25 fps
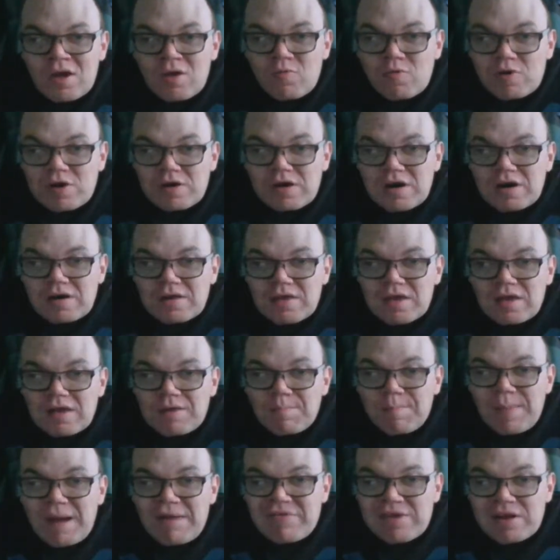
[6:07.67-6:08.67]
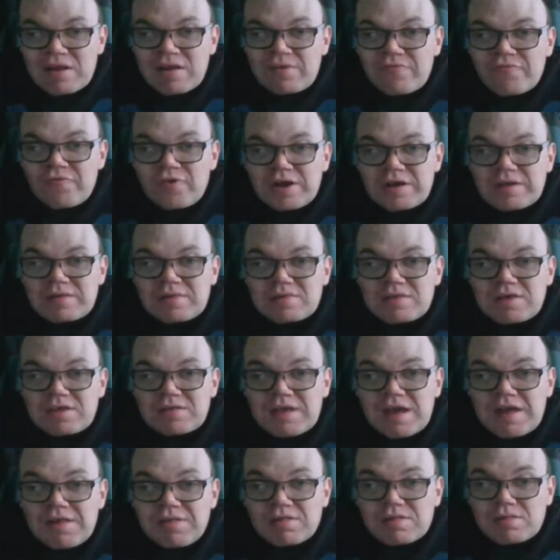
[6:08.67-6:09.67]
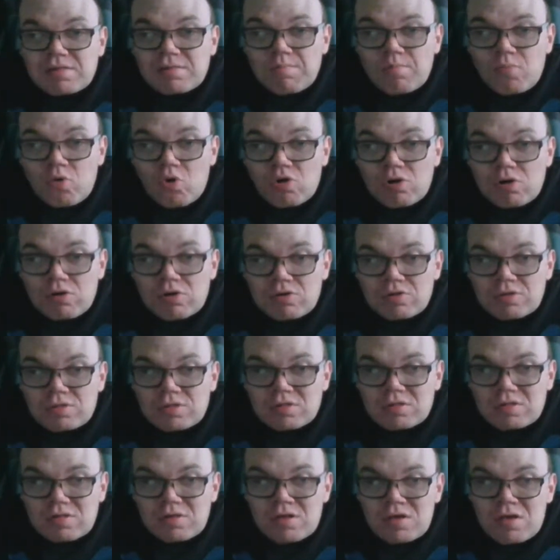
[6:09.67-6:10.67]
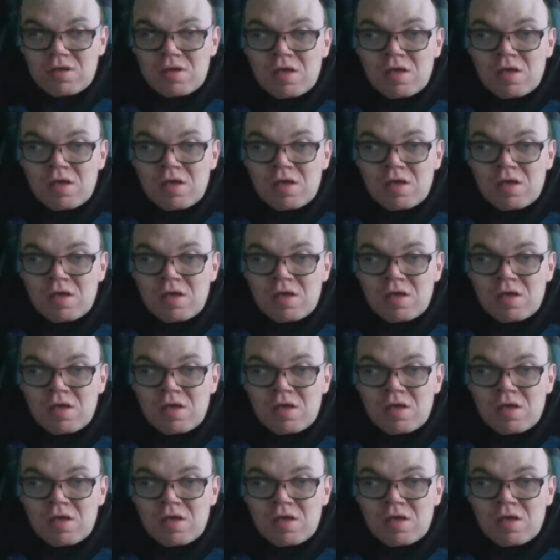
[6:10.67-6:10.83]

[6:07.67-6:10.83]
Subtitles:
where the Bat family find these smugglers,